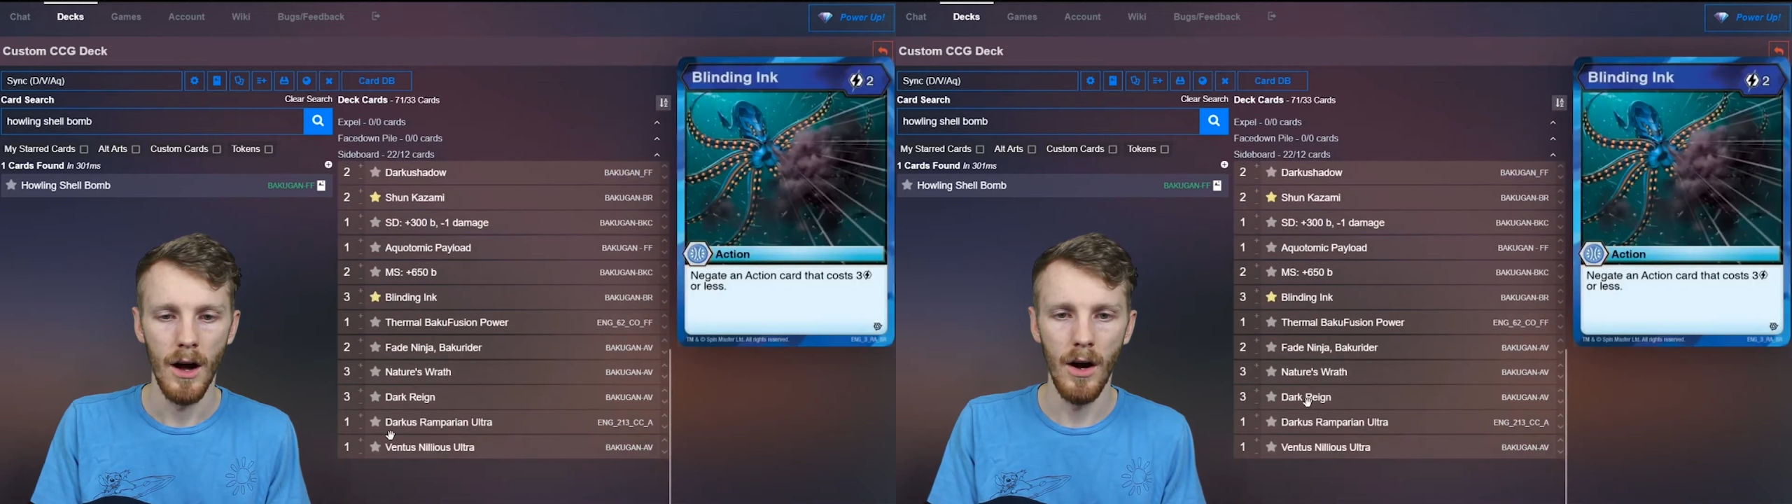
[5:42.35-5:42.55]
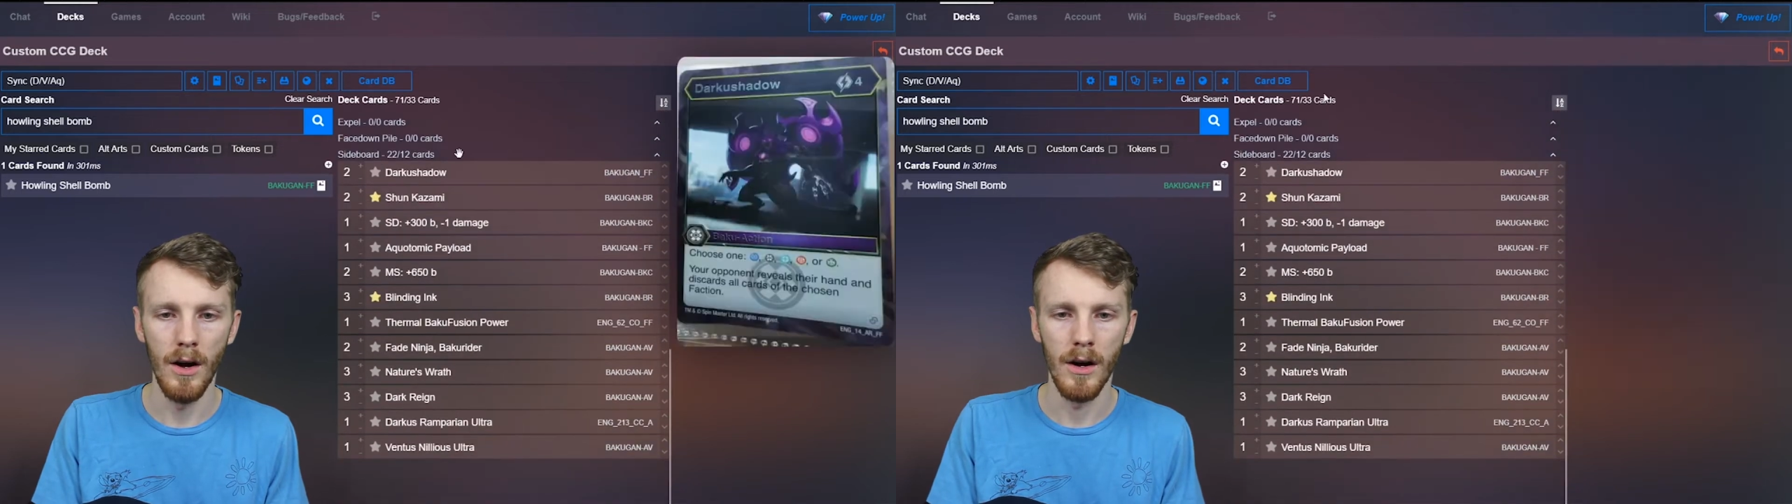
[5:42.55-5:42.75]

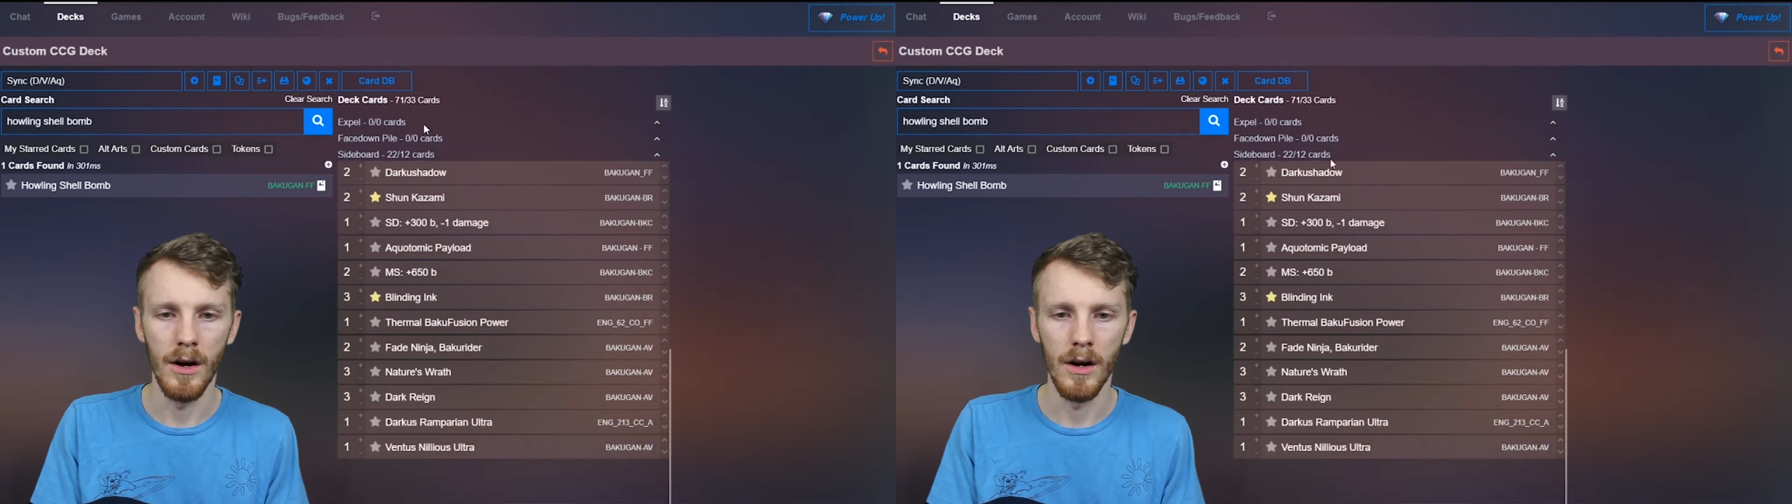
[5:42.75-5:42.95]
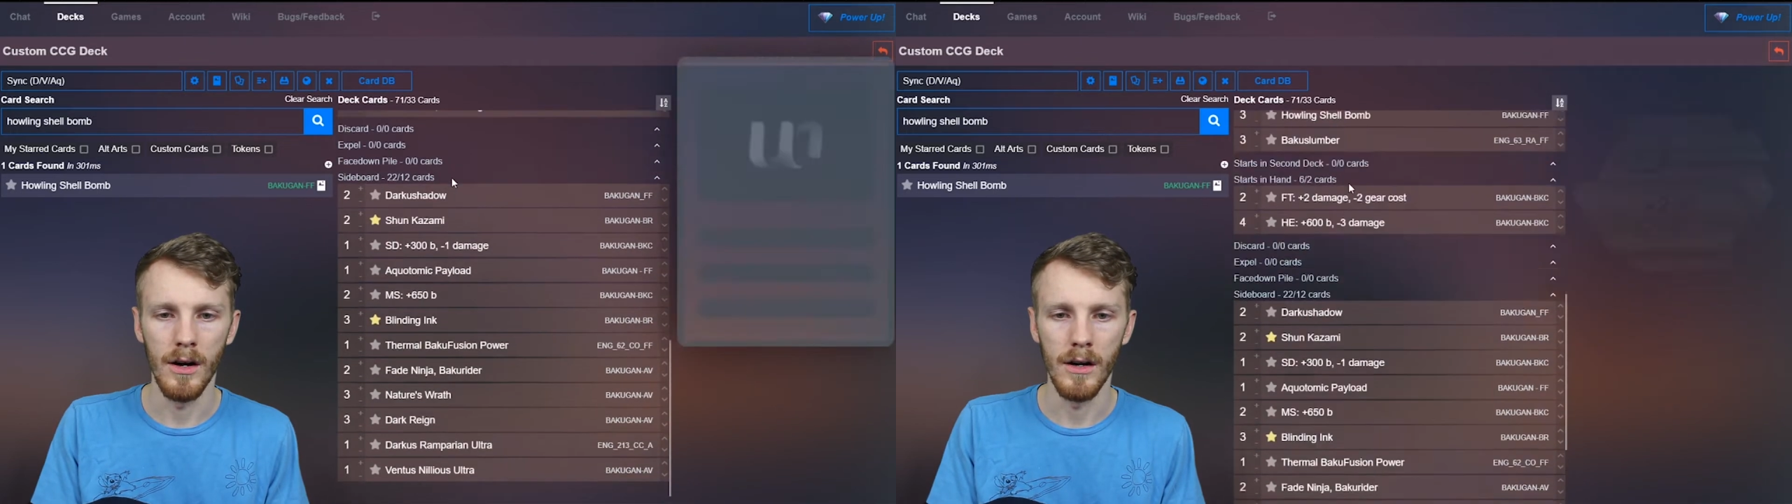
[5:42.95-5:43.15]

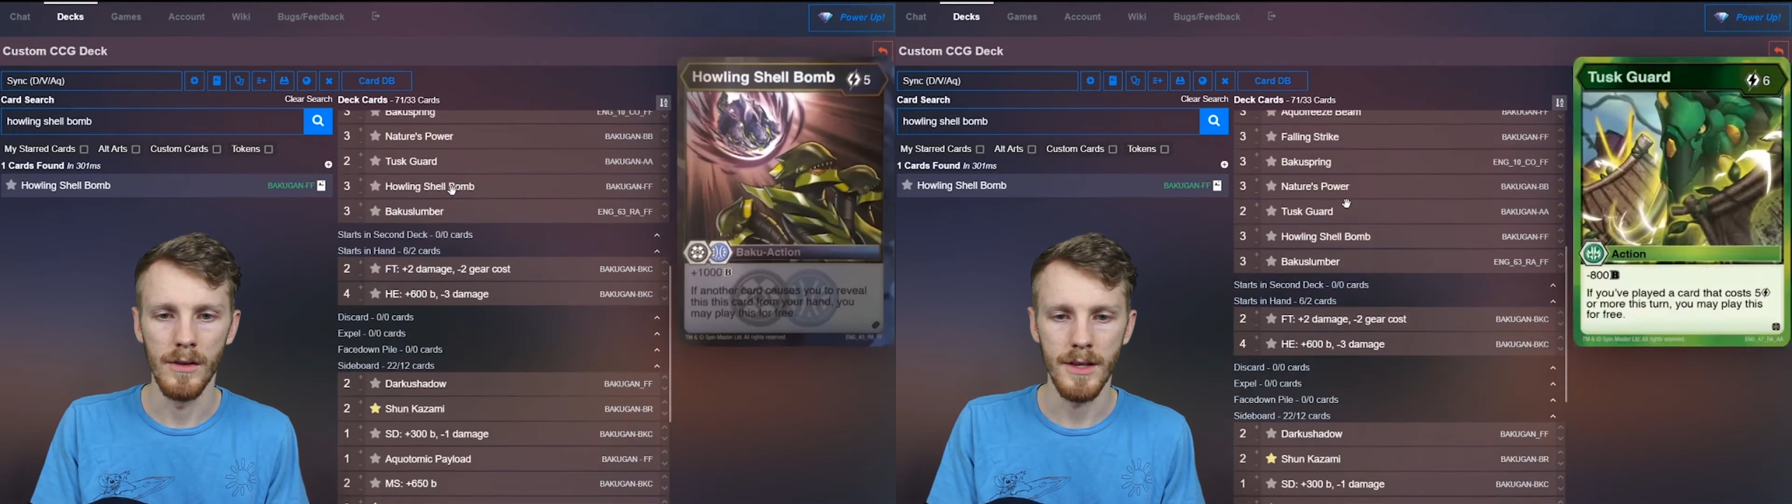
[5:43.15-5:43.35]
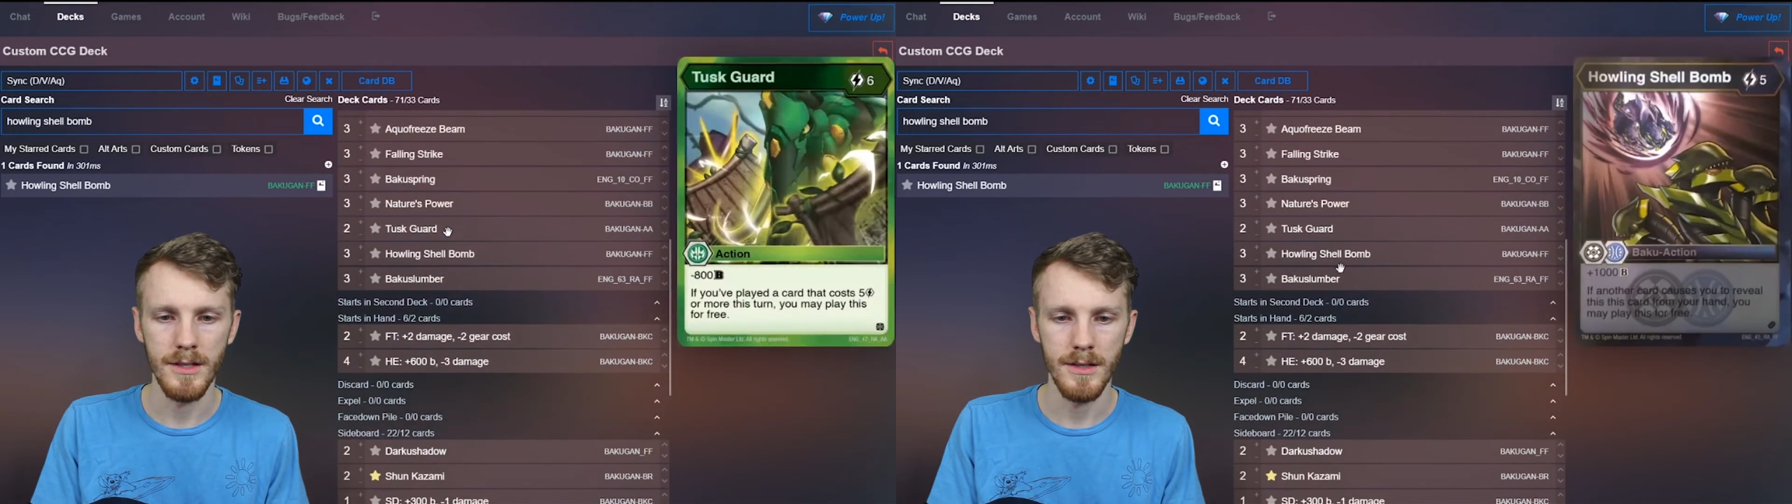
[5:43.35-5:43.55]

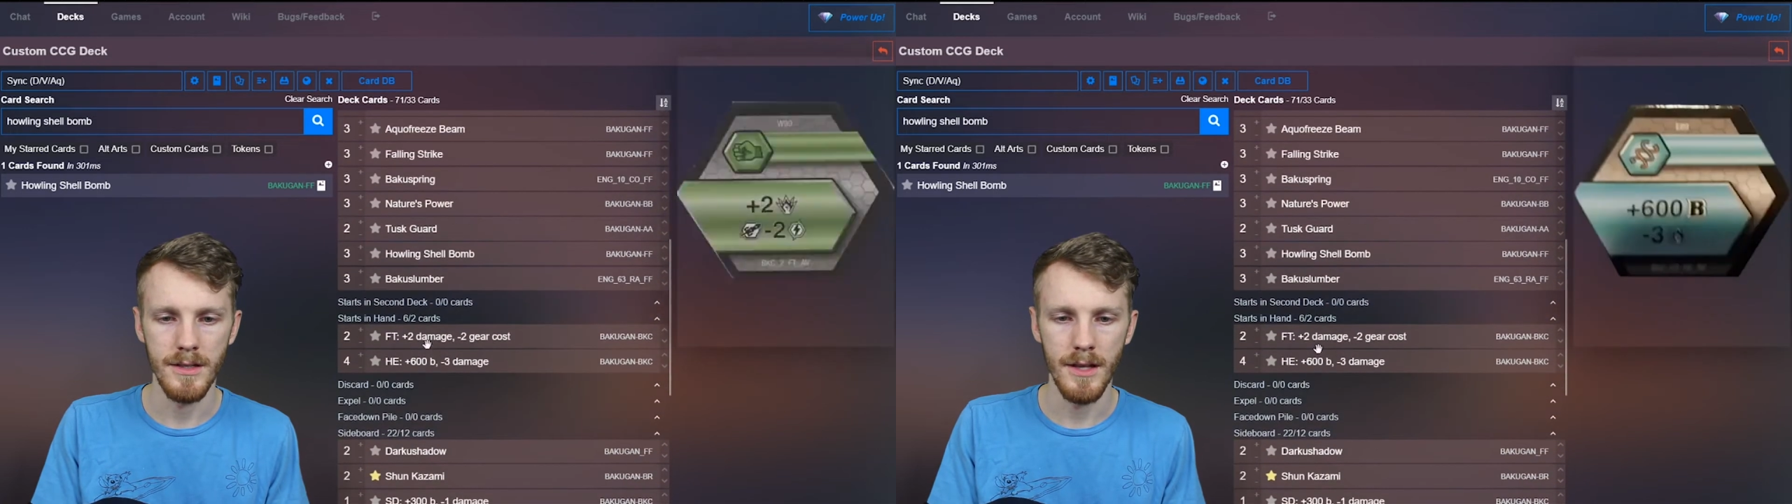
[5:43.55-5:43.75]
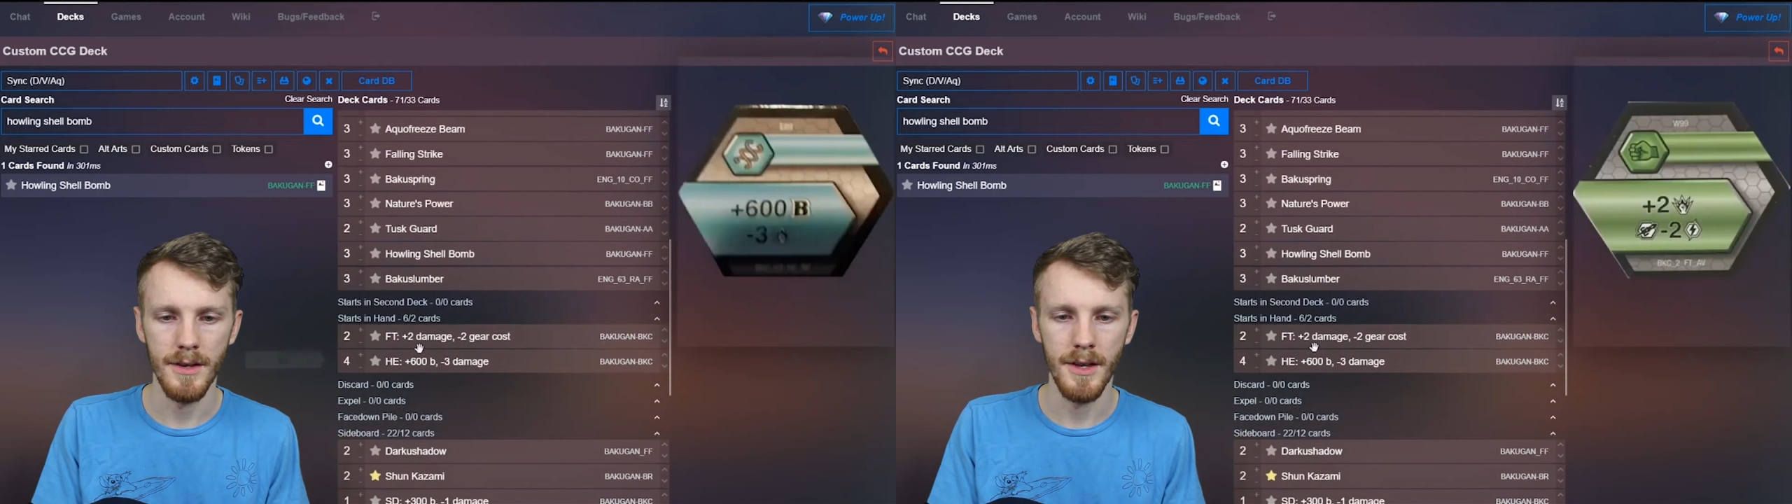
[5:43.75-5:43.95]
are, that's the
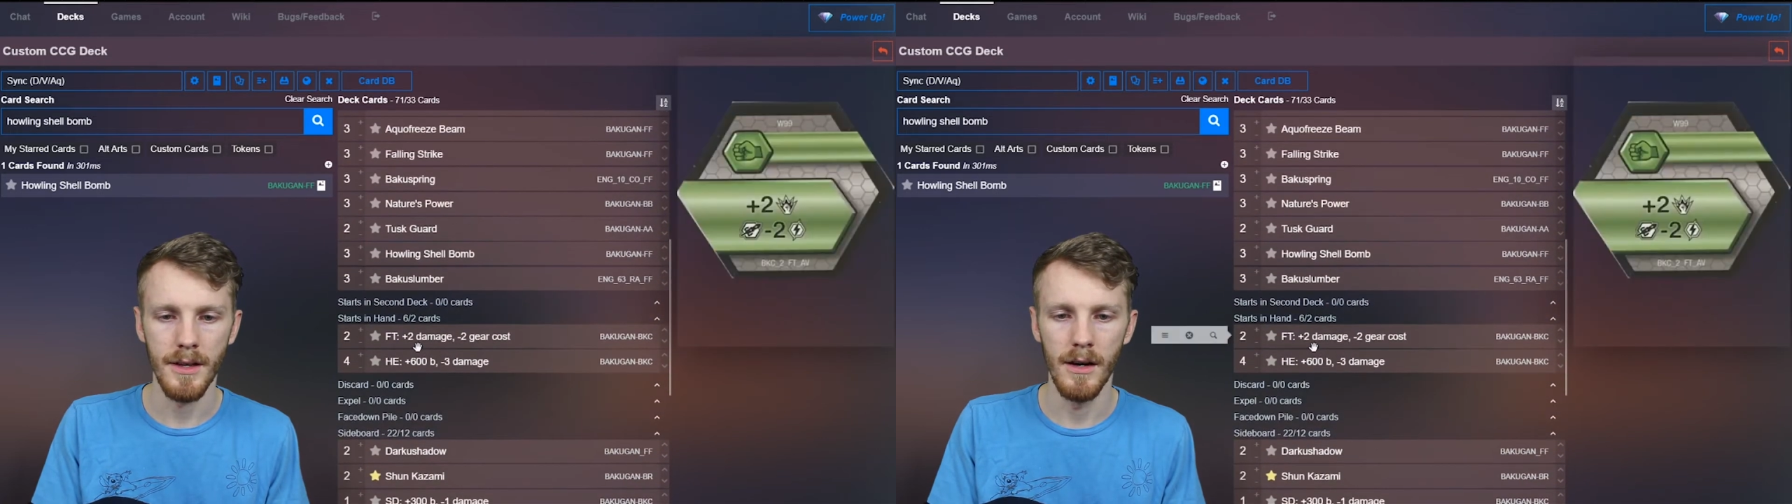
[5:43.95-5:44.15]
side deck,